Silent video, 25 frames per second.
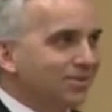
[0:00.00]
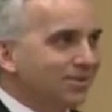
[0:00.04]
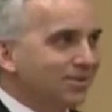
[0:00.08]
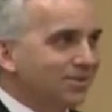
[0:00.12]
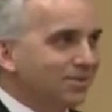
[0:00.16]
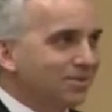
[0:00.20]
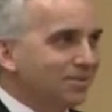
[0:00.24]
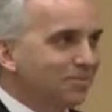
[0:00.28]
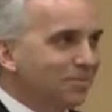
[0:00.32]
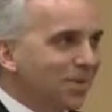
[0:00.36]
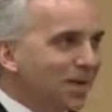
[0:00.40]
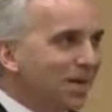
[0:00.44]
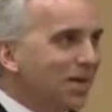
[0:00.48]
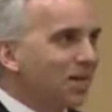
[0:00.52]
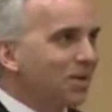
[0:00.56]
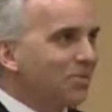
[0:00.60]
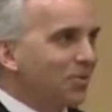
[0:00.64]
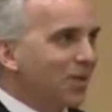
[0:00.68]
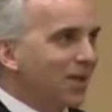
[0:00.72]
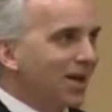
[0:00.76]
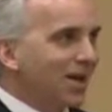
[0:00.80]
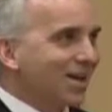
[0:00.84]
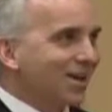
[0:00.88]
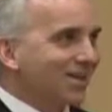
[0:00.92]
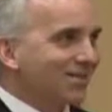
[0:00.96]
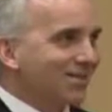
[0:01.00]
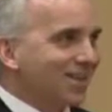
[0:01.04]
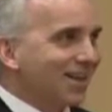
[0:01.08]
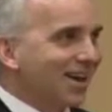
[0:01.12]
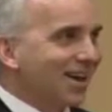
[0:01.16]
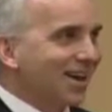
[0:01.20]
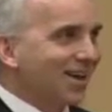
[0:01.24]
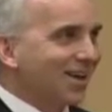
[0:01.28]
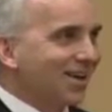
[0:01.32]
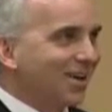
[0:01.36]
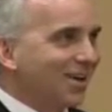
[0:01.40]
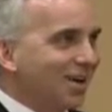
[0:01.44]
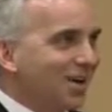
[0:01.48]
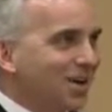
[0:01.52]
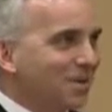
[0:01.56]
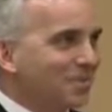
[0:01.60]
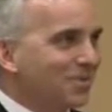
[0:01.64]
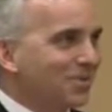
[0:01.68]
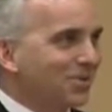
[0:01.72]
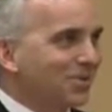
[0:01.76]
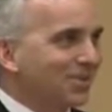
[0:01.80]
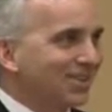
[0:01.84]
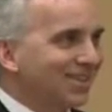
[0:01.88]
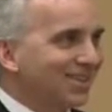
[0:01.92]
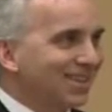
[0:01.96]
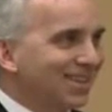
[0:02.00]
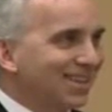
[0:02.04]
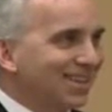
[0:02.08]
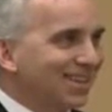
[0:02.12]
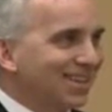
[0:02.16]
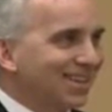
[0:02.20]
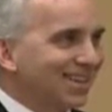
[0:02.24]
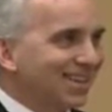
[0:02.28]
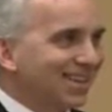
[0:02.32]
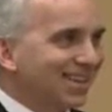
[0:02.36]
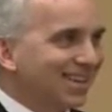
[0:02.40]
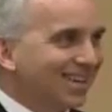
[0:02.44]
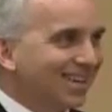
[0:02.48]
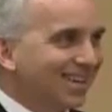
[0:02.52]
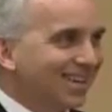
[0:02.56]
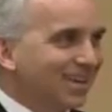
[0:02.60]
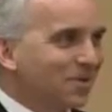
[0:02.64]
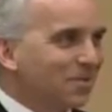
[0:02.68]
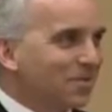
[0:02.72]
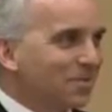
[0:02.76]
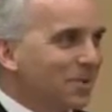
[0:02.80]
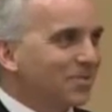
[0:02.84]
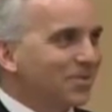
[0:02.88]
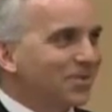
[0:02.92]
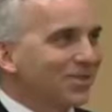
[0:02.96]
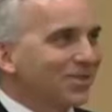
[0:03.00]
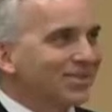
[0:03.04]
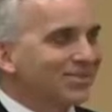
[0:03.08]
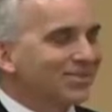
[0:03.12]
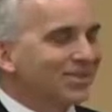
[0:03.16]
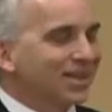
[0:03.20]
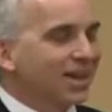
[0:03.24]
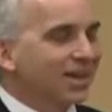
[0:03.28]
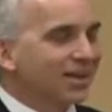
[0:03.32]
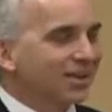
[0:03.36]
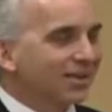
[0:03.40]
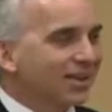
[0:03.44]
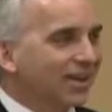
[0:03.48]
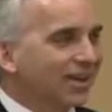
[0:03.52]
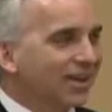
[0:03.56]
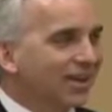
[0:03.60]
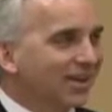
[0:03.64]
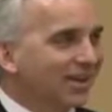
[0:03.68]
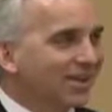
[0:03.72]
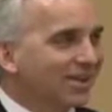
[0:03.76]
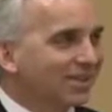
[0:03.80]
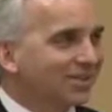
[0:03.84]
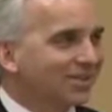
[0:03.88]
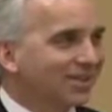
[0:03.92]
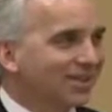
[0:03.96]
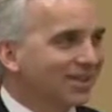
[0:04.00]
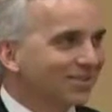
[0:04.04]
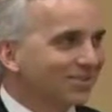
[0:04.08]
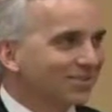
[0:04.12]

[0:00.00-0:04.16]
the meeting we had at the IHOP, and I don't remember the exact day.